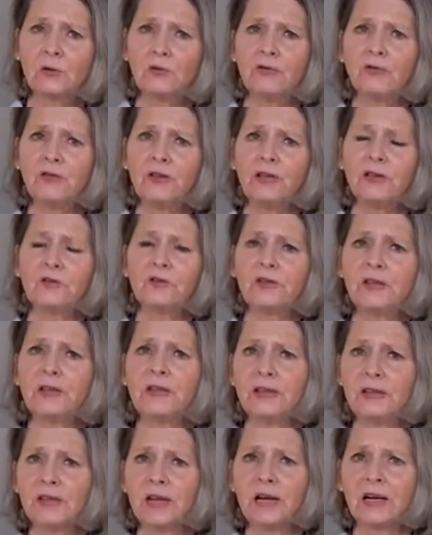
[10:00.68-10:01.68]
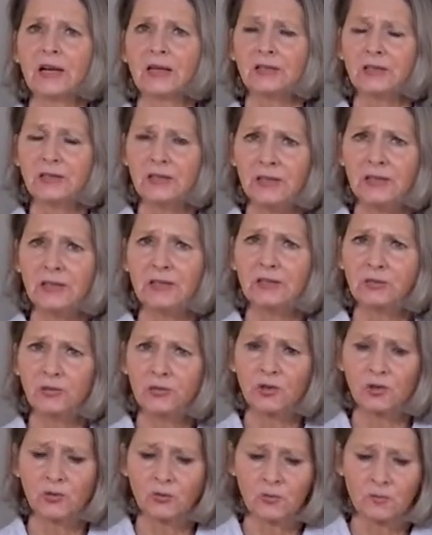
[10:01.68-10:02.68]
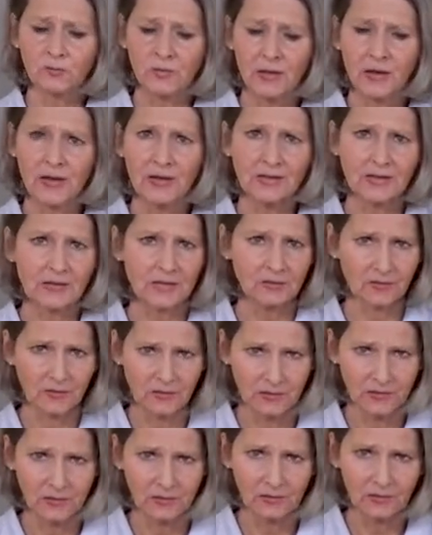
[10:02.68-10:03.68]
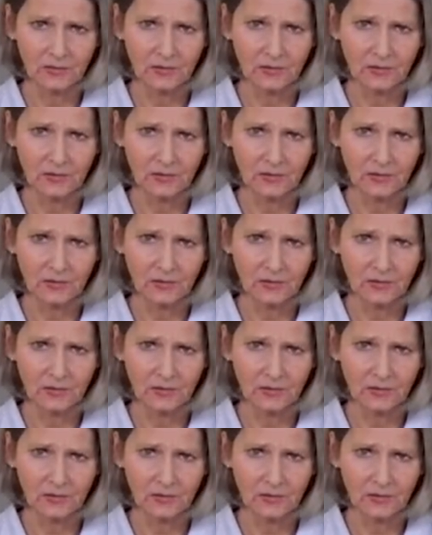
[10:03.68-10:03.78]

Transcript: that the kidneys have been under strain for many, many